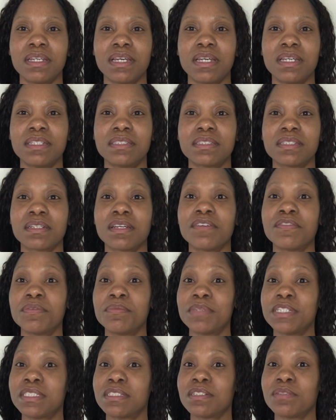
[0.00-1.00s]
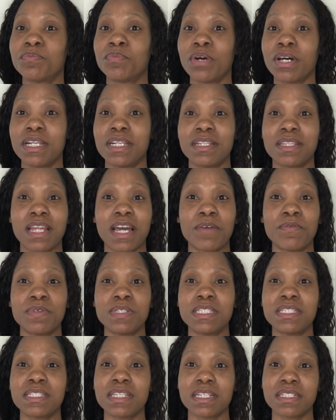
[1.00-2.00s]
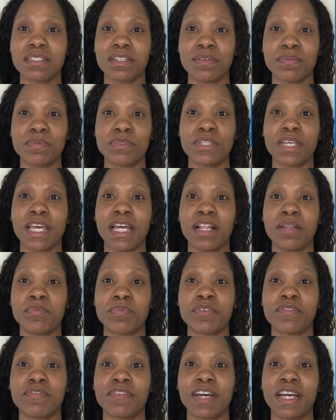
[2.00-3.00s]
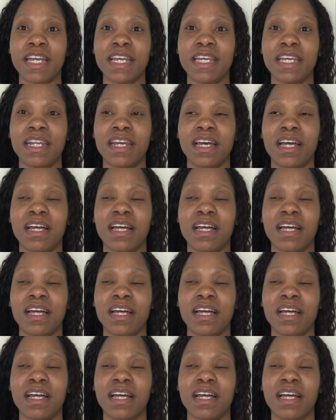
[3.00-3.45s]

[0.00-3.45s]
it's a governmental body that was set up to help provide